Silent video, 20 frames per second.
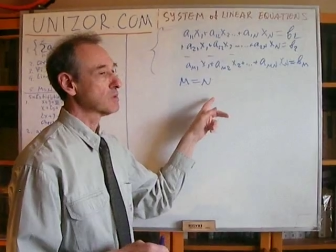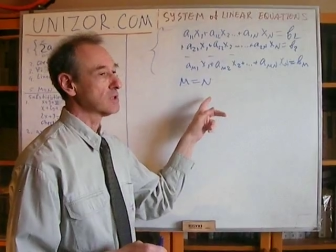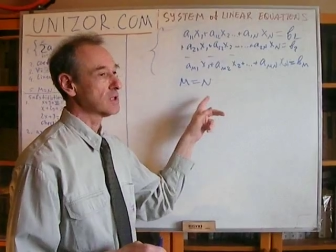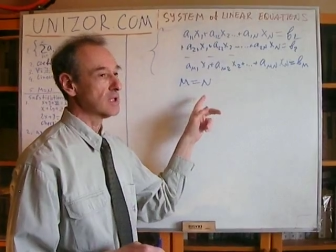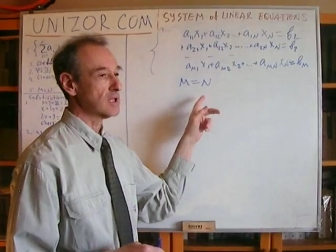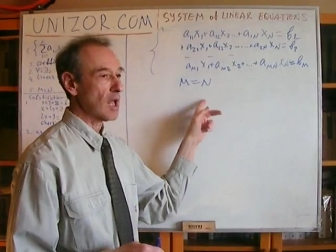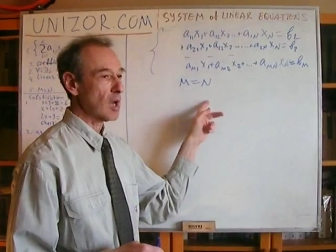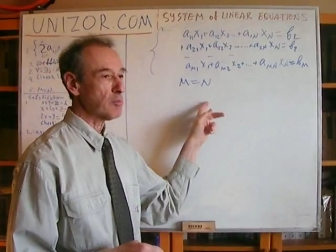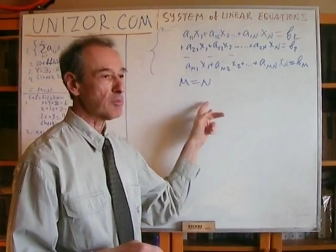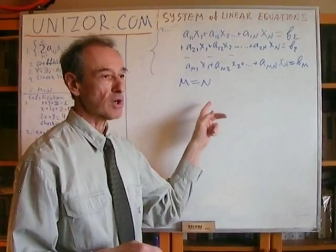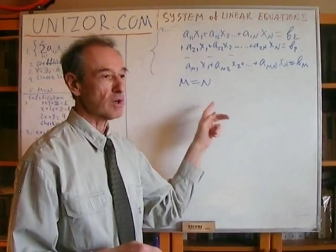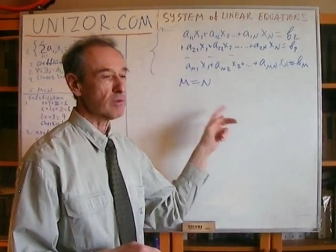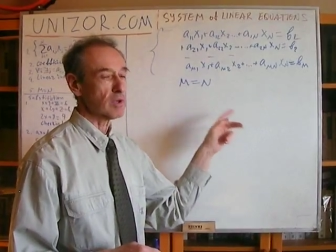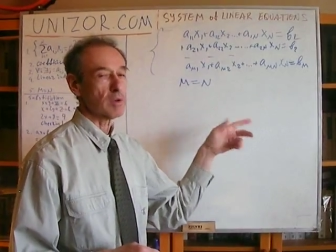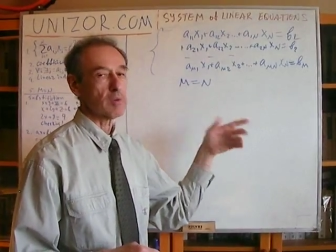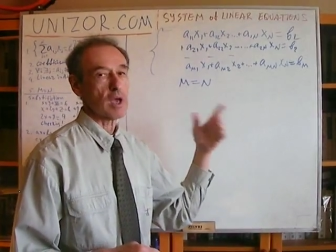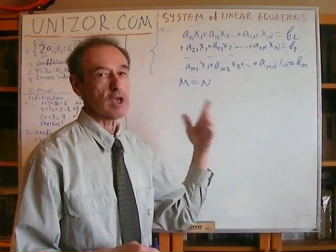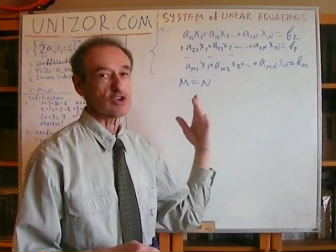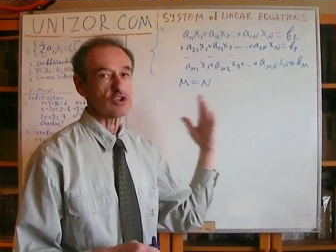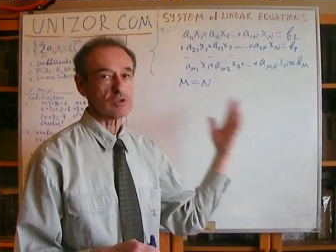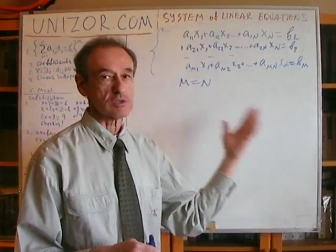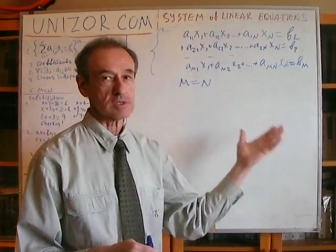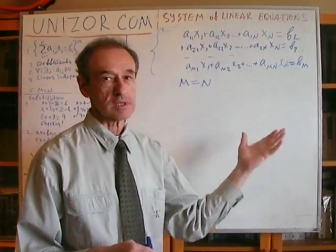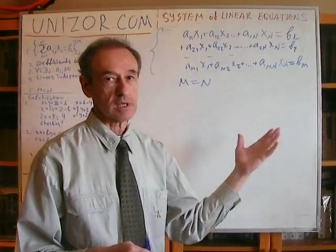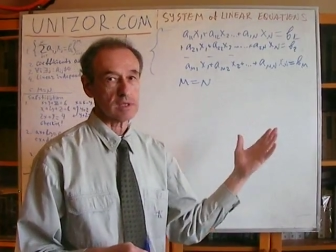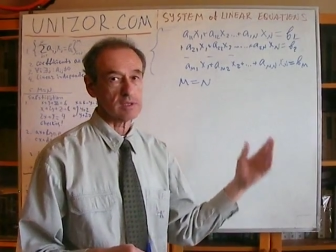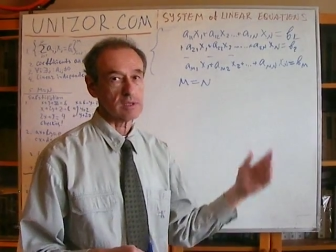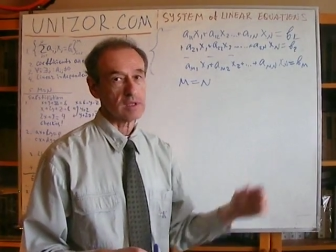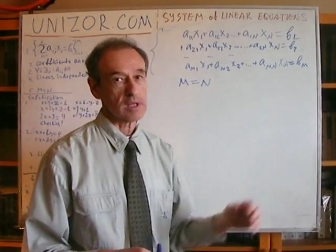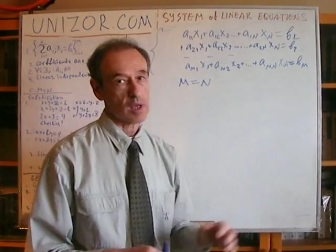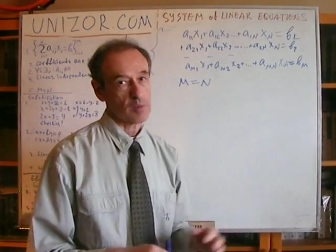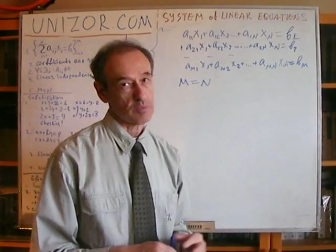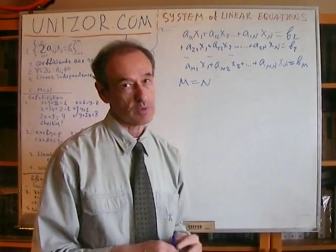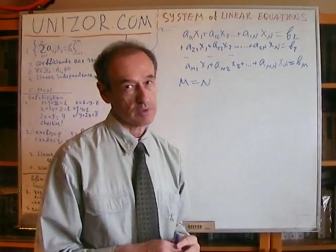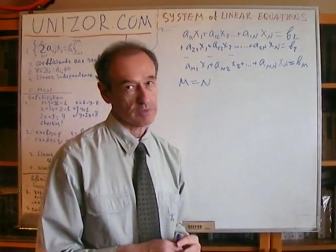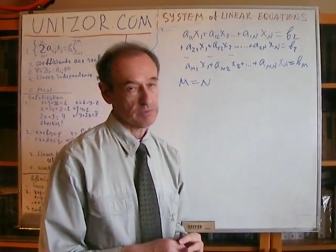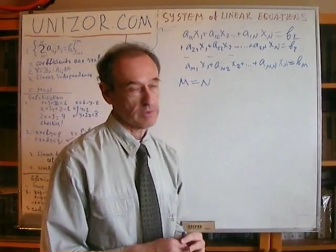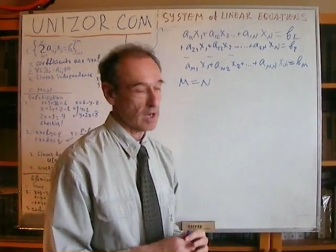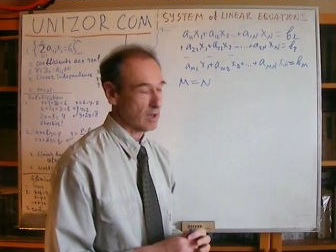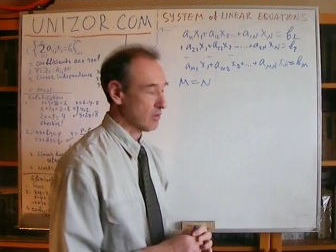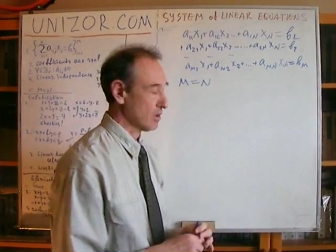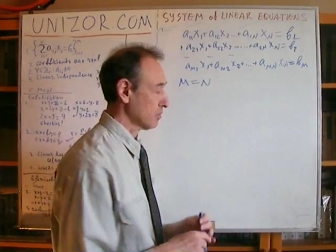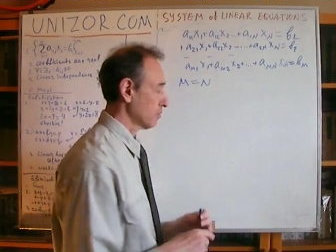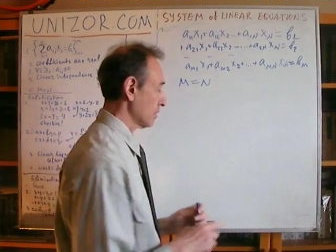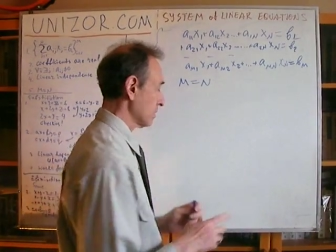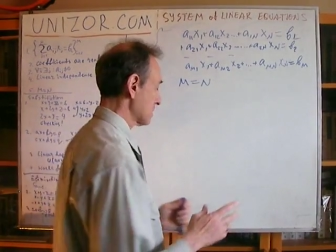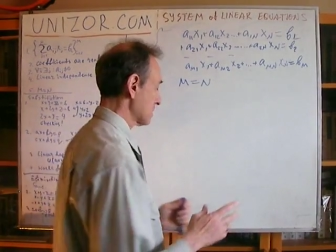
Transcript: the number of equations and the number of variables.